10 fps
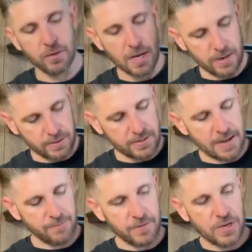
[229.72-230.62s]
a lot of the
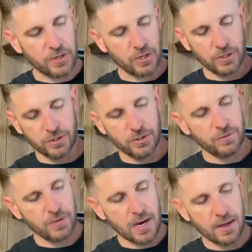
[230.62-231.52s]
same features.
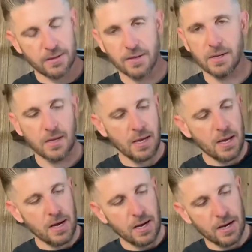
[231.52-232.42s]
You've got the
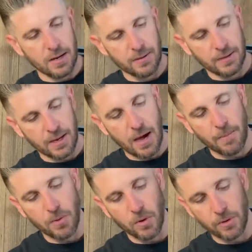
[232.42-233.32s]

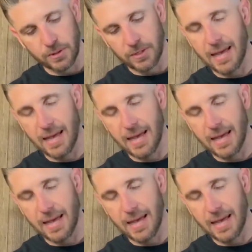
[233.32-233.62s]
K-bolt,